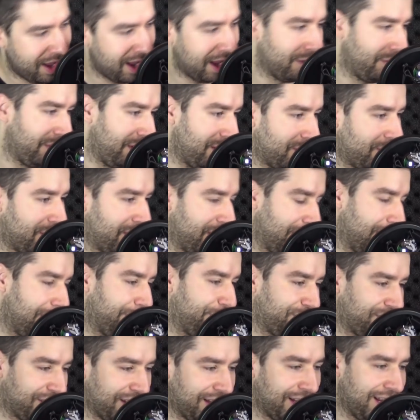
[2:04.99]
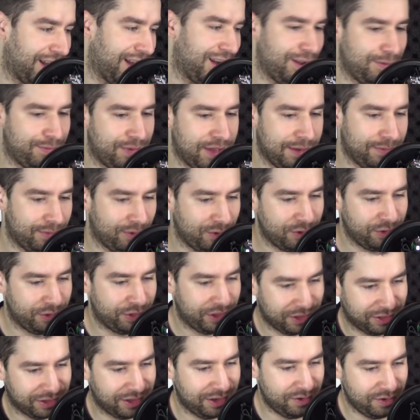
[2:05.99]
and we don't want to upset any people who
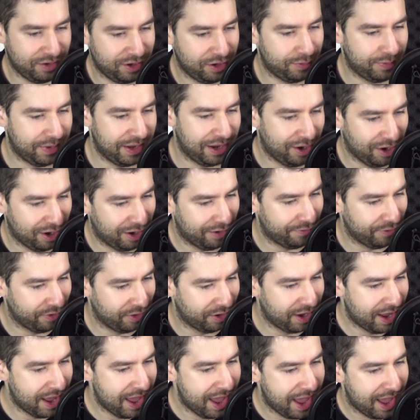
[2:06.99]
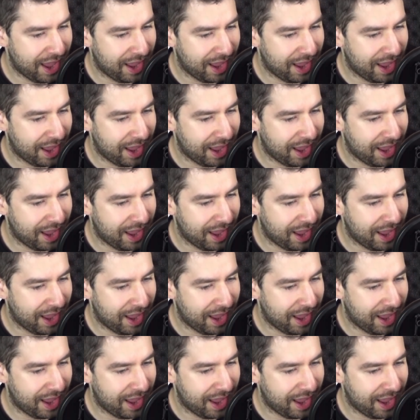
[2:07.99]
think that you need to be covered.